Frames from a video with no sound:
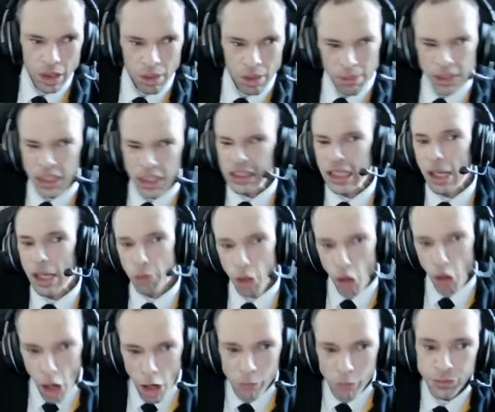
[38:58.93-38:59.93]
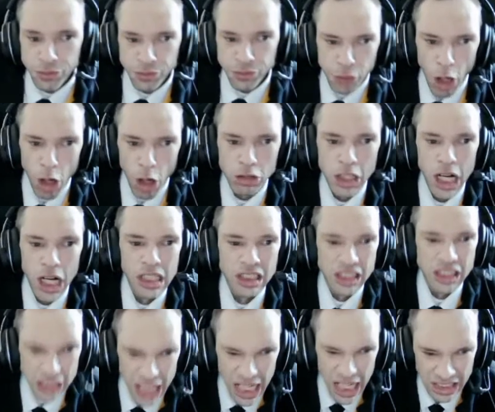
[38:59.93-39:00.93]
Because it will unfold
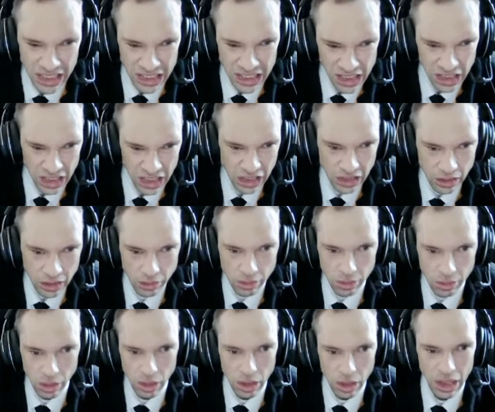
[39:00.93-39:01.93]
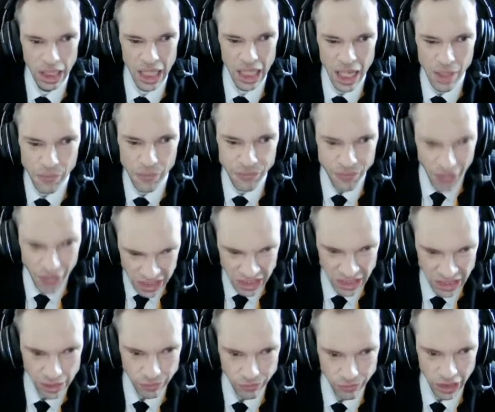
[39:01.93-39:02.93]
naturally,
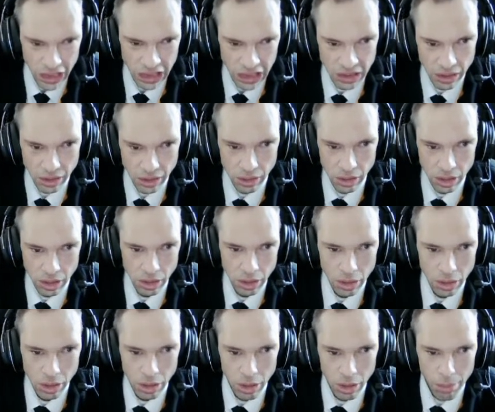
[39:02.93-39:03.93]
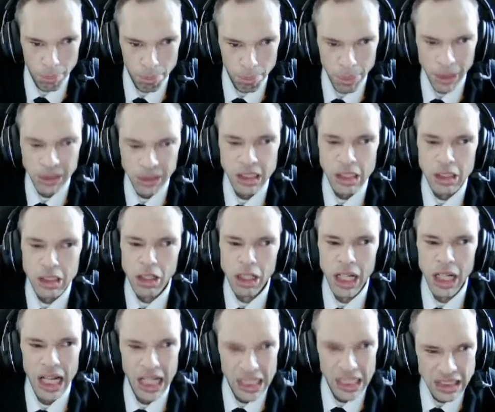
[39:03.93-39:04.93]
effectively. But you're
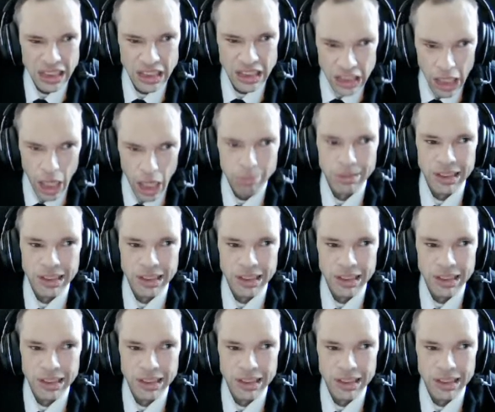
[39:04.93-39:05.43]
gonna end up